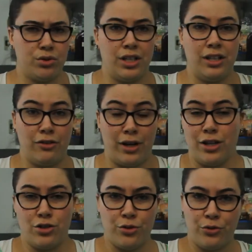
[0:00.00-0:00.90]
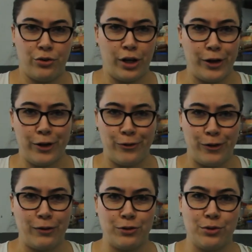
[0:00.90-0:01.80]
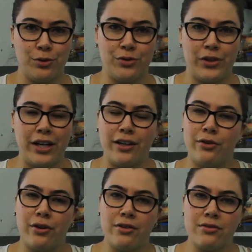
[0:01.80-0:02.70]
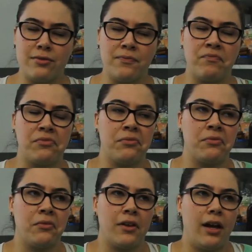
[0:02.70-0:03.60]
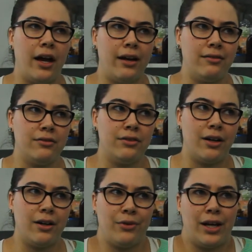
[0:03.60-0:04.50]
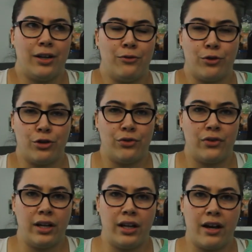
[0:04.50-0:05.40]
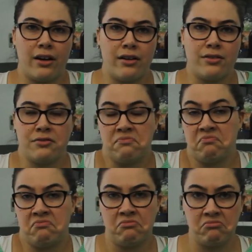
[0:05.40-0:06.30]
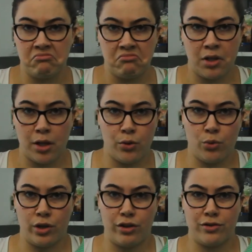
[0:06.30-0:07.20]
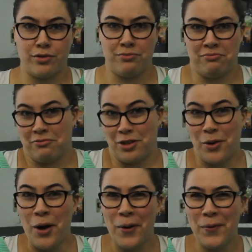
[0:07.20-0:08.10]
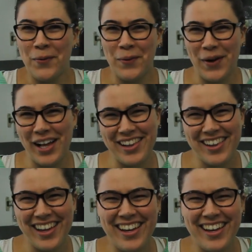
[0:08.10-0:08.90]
in a range of 5 to 10 euros, and I've had it for 3 years. It works well,